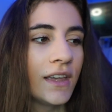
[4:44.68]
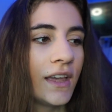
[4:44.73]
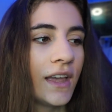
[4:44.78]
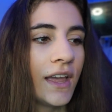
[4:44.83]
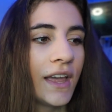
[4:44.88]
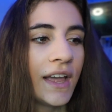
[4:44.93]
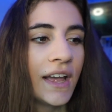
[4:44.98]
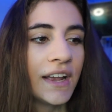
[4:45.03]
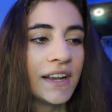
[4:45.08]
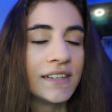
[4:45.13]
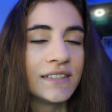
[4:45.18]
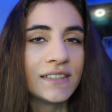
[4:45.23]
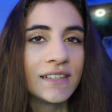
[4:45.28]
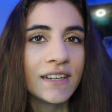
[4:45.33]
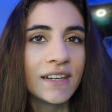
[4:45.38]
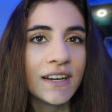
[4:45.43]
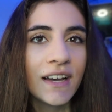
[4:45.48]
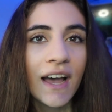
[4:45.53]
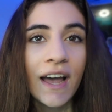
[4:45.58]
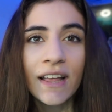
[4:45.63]
and
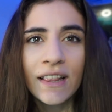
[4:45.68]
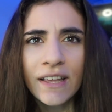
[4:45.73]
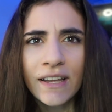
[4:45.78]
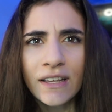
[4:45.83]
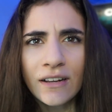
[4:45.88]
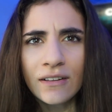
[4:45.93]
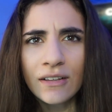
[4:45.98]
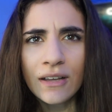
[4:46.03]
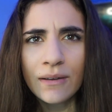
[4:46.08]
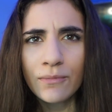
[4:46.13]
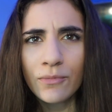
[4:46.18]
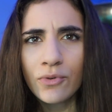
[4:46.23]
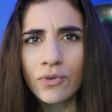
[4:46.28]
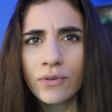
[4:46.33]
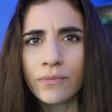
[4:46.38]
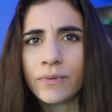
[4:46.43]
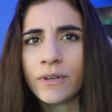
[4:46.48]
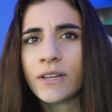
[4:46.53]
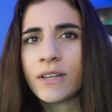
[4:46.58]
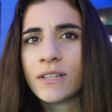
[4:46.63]
I like it a lot
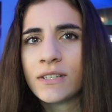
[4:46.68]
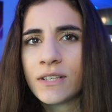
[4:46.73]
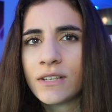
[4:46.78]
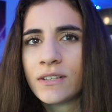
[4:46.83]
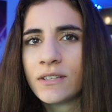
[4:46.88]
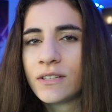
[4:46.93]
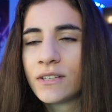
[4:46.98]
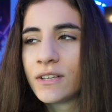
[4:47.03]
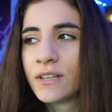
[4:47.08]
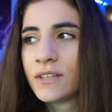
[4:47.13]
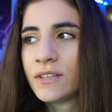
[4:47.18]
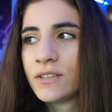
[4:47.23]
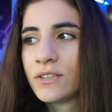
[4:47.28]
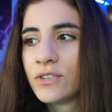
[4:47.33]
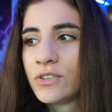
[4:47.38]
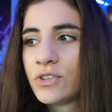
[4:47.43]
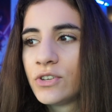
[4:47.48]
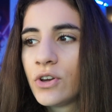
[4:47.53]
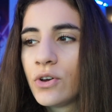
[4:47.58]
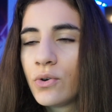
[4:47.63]
more because it can
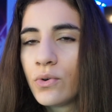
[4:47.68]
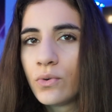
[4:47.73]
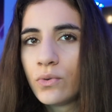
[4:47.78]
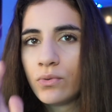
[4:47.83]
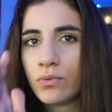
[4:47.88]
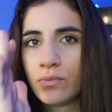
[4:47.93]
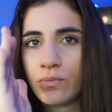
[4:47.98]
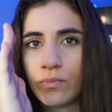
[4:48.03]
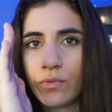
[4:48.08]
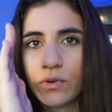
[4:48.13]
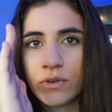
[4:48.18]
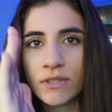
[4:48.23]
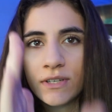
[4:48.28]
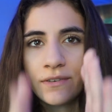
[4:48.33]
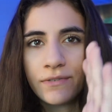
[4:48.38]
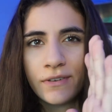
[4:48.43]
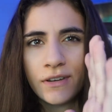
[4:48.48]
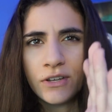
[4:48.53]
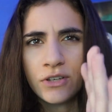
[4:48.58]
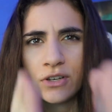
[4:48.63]
show more
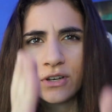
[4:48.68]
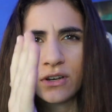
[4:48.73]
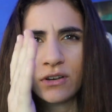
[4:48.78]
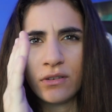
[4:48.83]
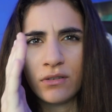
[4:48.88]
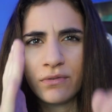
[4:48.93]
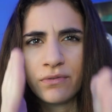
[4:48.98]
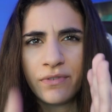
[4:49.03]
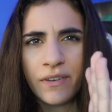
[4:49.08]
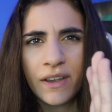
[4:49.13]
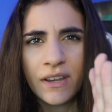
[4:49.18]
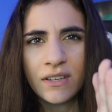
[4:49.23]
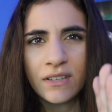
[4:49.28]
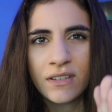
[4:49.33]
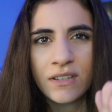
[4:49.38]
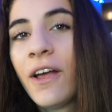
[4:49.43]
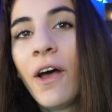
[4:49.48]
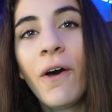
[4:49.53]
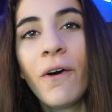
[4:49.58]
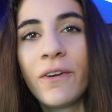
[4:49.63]
definition in your
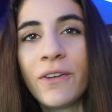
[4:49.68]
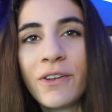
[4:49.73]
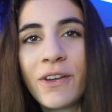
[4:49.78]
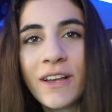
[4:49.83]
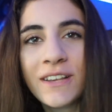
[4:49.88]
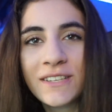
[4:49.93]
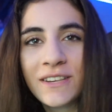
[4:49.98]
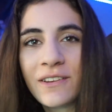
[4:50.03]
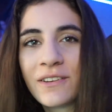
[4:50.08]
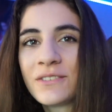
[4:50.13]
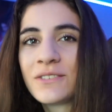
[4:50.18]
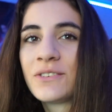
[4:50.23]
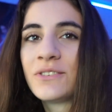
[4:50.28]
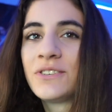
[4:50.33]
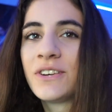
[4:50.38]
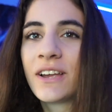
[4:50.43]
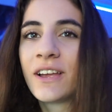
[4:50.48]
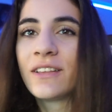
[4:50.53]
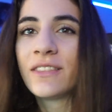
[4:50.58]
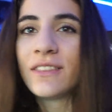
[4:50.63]
face. Oh, you guys can also
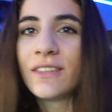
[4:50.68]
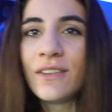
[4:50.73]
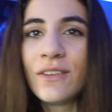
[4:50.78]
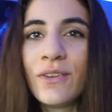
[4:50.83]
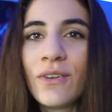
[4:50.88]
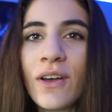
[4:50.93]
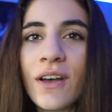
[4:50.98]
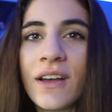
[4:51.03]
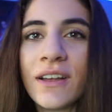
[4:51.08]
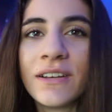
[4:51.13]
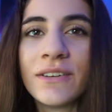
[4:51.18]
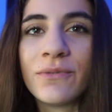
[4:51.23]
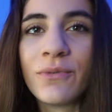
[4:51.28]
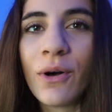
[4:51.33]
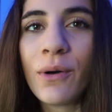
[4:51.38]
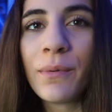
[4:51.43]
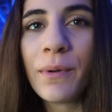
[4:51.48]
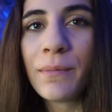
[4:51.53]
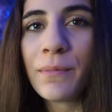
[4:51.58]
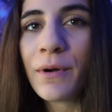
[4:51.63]
check out the
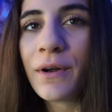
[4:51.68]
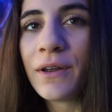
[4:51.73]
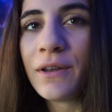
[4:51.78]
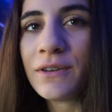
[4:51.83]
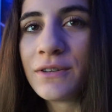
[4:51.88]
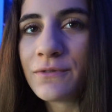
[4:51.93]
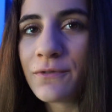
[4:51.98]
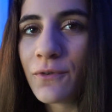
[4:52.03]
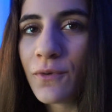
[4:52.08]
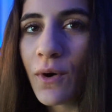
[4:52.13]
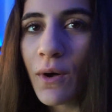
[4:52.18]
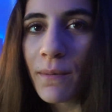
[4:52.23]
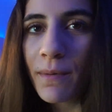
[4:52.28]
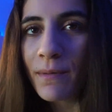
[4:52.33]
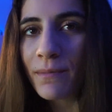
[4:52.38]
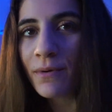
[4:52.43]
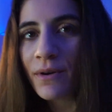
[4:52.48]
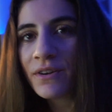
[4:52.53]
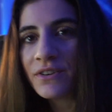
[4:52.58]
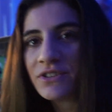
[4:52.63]
wallpaper I use for
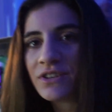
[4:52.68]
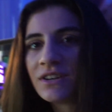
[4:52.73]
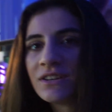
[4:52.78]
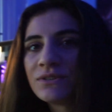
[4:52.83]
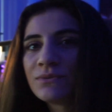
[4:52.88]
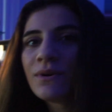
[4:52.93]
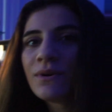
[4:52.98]
Wallpaper Engine as